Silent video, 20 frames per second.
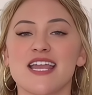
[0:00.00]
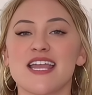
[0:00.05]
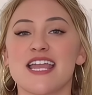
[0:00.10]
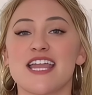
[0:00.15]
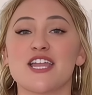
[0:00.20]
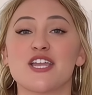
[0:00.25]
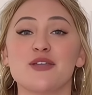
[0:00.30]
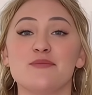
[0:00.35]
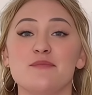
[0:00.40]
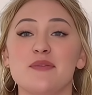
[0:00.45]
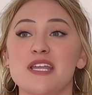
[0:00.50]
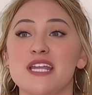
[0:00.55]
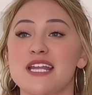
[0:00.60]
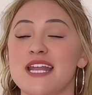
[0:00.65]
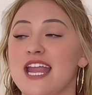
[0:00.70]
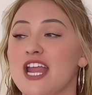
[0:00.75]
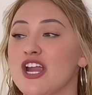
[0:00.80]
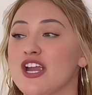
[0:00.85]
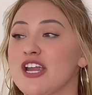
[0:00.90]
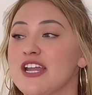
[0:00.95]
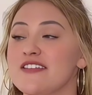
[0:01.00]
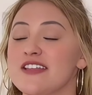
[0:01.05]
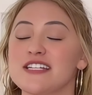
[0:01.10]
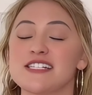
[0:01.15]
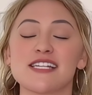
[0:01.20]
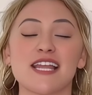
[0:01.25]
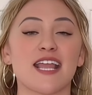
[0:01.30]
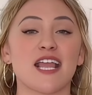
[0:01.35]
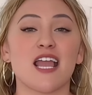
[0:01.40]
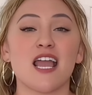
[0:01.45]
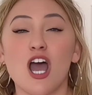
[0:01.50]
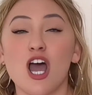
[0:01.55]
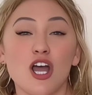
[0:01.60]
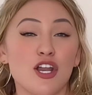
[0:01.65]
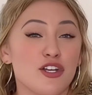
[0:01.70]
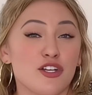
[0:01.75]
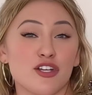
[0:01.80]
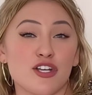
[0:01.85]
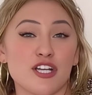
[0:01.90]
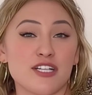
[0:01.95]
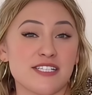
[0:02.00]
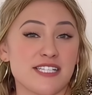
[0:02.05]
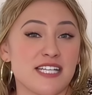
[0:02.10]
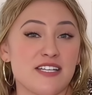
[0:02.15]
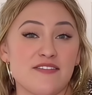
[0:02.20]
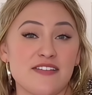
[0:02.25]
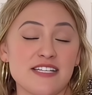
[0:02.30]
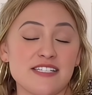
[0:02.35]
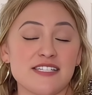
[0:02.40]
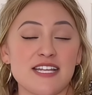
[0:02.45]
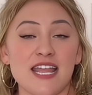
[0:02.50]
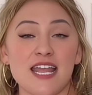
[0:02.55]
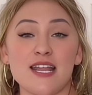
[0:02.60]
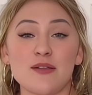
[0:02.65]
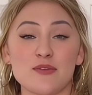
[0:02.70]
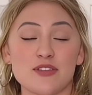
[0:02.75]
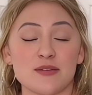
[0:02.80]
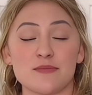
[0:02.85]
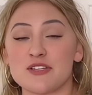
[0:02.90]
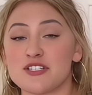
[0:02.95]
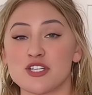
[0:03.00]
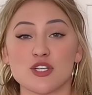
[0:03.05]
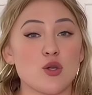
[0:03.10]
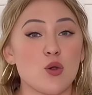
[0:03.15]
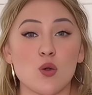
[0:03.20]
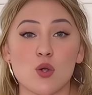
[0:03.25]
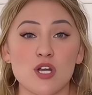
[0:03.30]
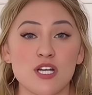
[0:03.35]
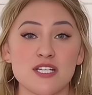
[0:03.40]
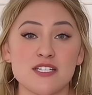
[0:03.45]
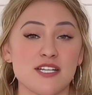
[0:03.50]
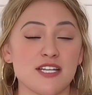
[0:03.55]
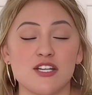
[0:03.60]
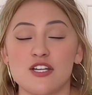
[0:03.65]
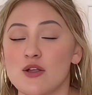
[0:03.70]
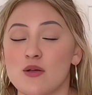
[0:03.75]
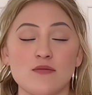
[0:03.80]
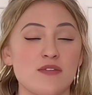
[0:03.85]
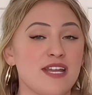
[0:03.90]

It could be an area that's like under a TV stand with a bunch of cords that you don't